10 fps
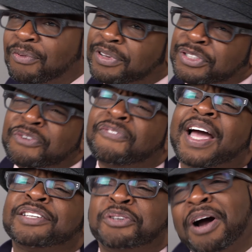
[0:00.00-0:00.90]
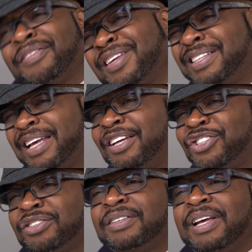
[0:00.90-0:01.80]
with two-factor
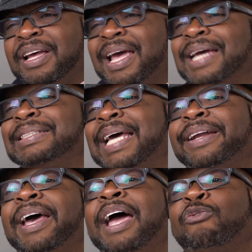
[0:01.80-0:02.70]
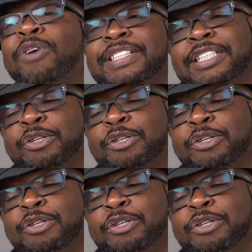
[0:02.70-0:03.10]
authentication and data at rest